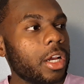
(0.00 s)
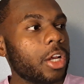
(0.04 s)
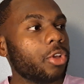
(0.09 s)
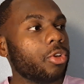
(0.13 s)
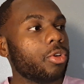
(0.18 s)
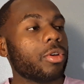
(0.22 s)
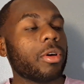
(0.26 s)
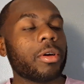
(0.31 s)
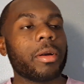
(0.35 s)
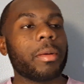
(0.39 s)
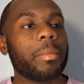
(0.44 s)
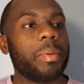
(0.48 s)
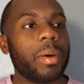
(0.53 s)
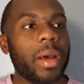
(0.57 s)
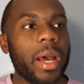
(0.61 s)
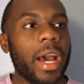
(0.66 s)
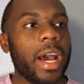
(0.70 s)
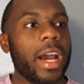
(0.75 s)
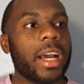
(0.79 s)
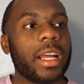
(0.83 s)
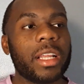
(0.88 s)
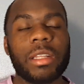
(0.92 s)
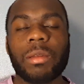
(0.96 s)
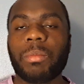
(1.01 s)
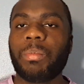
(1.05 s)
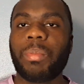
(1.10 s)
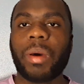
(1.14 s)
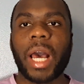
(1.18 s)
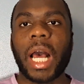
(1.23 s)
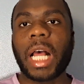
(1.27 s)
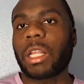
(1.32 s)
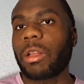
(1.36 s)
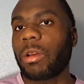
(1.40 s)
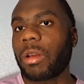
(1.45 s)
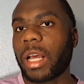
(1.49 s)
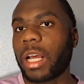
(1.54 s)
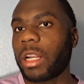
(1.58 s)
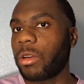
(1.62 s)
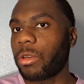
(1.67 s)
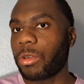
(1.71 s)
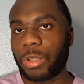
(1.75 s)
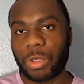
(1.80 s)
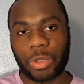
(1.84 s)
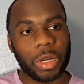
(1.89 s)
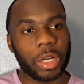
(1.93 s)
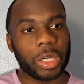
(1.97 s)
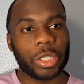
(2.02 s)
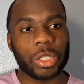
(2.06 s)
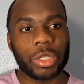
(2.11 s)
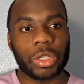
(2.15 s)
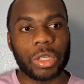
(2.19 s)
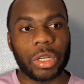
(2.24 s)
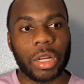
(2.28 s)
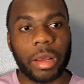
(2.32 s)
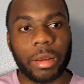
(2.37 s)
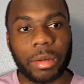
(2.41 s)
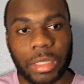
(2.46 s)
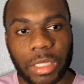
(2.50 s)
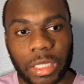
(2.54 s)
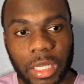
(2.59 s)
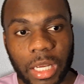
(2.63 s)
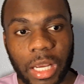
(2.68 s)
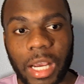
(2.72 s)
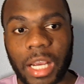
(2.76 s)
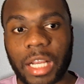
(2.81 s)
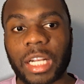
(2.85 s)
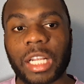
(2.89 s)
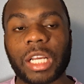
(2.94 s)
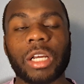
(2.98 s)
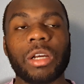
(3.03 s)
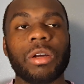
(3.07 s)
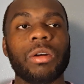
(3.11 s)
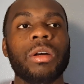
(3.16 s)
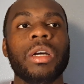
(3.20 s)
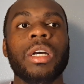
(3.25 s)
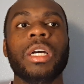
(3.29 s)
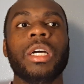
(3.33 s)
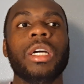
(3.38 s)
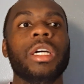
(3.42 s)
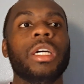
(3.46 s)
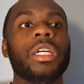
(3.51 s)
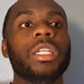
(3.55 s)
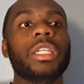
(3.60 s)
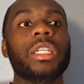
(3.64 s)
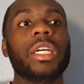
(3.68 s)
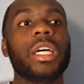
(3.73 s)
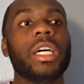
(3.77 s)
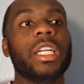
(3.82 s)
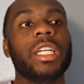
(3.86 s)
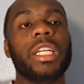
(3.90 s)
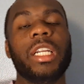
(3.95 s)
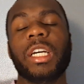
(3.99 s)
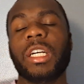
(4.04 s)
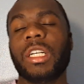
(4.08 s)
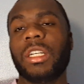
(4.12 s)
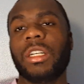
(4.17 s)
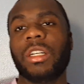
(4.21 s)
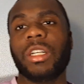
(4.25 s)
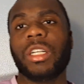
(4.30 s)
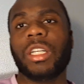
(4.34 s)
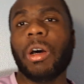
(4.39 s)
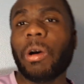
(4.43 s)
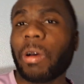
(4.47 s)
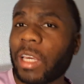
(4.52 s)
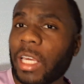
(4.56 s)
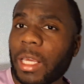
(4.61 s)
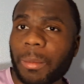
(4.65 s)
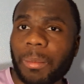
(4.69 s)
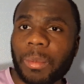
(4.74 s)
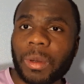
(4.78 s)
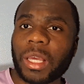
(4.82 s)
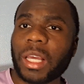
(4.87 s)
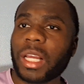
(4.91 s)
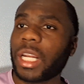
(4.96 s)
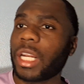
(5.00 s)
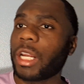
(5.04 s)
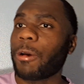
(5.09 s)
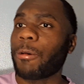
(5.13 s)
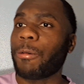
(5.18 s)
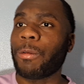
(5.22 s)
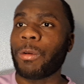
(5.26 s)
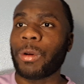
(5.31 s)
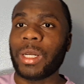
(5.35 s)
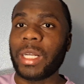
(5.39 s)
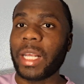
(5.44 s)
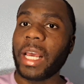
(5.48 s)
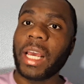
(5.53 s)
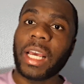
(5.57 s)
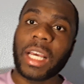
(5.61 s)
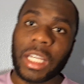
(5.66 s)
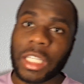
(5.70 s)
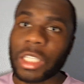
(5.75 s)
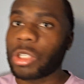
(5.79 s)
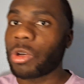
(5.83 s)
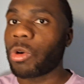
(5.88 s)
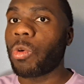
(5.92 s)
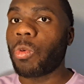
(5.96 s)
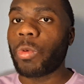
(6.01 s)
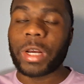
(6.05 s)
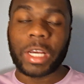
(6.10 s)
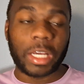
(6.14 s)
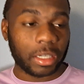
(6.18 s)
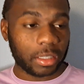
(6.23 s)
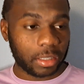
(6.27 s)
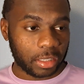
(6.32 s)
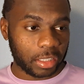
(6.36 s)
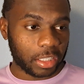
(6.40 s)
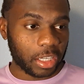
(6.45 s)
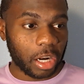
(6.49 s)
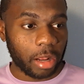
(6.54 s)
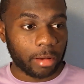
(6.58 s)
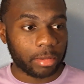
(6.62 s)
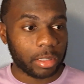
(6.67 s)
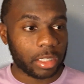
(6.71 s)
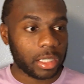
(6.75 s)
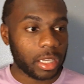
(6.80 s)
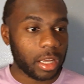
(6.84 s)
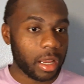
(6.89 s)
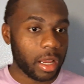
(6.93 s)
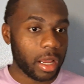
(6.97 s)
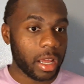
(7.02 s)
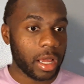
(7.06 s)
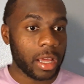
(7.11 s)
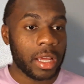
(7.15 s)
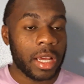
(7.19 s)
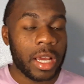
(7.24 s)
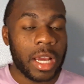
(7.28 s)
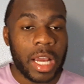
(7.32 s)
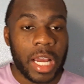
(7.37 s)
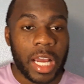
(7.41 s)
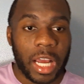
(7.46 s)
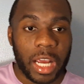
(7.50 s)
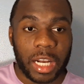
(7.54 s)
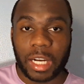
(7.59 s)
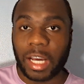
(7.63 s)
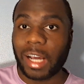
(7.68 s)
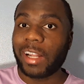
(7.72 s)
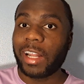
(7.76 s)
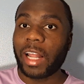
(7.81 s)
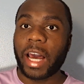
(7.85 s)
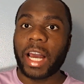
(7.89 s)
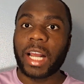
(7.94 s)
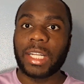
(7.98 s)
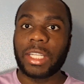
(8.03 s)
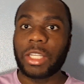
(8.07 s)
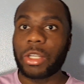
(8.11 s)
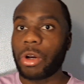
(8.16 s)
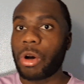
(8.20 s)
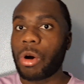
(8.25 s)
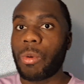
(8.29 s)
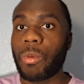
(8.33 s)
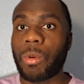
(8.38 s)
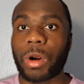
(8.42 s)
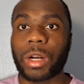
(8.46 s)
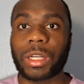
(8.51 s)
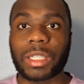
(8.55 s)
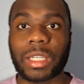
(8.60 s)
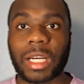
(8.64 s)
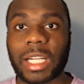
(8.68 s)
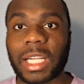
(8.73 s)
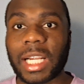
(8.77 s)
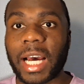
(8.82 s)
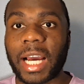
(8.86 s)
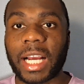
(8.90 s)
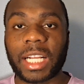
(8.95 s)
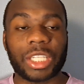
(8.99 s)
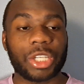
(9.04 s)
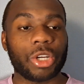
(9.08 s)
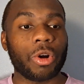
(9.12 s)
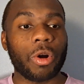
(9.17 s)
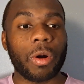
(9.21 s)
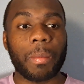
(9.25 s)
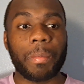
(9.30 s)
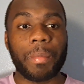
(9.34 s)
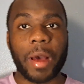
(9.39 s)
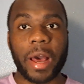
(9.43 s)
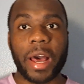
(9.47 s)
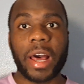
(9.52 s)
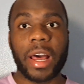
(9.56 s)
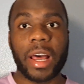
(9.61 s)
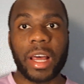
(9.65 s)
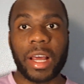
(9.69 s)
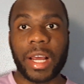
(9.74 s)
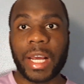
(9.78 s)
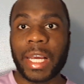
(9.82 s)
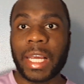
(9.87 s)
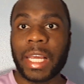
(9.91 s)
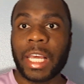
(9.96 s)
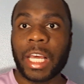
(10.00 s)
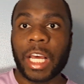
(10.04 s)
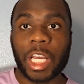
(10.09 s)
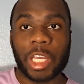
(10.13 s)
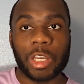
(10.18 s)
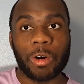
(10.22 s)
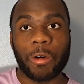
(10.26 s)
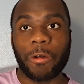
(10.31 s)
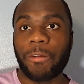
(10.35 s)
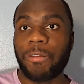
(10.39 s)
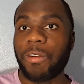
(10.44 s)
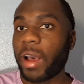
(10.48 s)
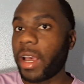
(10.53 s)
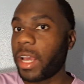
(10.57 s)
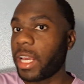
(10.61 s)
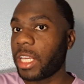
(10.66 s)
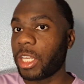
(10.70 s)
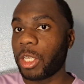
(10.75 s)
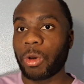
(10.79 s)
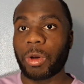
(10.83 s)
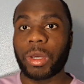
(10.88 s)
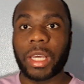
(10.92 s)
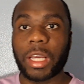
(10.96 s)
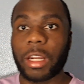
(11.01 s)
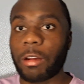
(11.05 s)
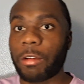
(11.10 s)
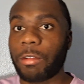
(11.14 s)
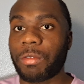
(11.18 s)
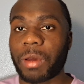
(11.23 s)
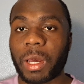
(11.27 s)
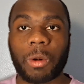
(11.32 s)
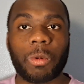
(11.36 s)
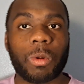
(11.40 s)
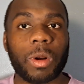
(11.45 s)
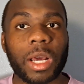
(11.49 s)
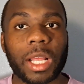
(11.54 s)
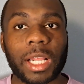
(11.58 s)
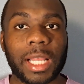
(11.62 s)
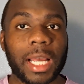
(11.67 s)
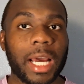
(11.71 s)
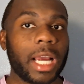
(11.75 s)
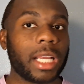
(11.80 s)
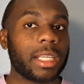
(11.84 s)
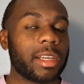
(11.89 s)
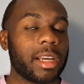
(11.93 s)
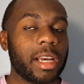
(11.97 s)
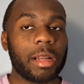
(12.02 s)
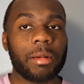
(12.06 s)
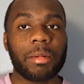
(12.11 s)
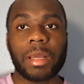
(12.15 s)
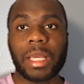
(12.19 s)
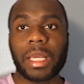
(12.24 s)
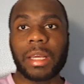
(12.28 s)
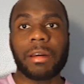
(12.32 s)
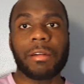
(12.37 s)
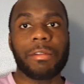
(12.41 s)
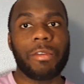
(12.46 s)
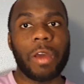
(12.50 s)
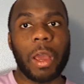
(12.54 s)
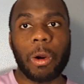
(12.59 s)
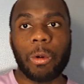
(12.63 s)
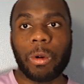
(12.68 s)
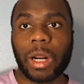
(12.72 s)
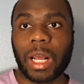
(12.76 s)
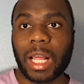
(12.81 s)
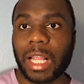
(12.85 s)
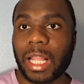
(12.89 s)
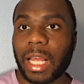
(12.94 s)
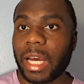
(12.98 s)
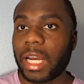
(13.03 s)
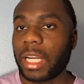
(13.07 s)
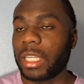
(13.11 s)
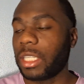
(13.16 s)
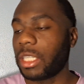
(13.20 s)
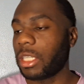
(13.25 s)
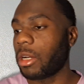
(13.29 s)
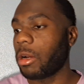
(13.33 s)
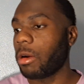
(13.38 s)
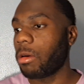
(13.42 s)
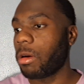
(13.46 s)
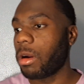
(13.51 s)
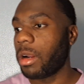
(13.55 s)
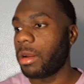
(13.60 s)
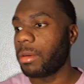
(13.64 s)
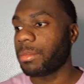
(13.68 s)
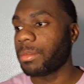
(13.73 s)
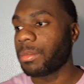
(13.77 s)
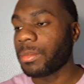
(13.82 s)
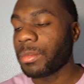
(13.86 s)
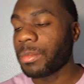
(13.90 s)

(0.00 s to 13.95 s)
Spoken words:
You go to Path don't got no structure. You know what I'm saying? They'll keep you in there for days or weeks. You know what I'm saying? And the clientele worse. The clientele are bad. You'll get a fight with a clientele. You'll get a fight with a clientele, right?